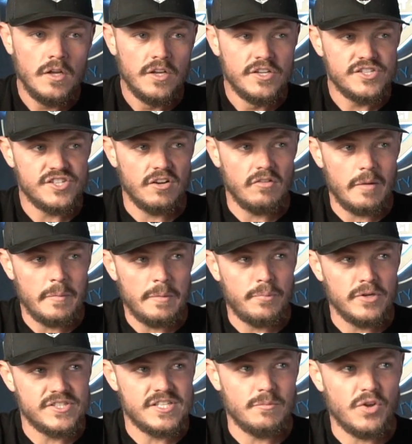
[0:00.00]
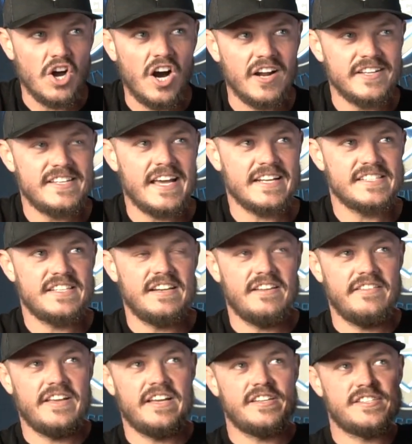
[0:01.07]
So let me put some context into
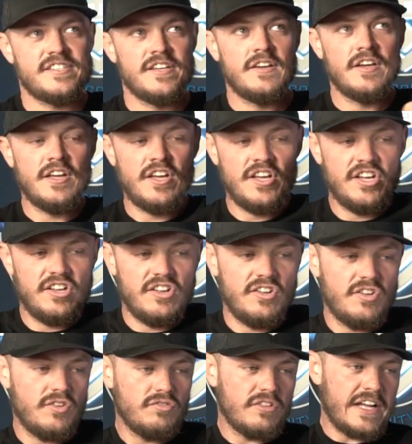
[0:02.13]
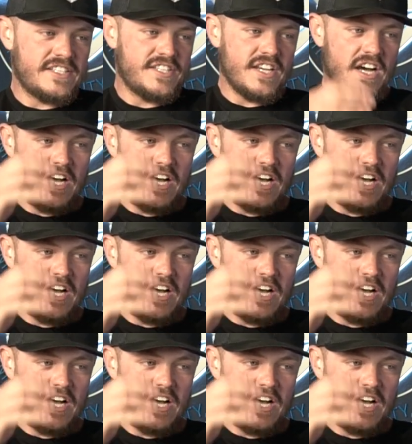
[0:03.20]
this. Let's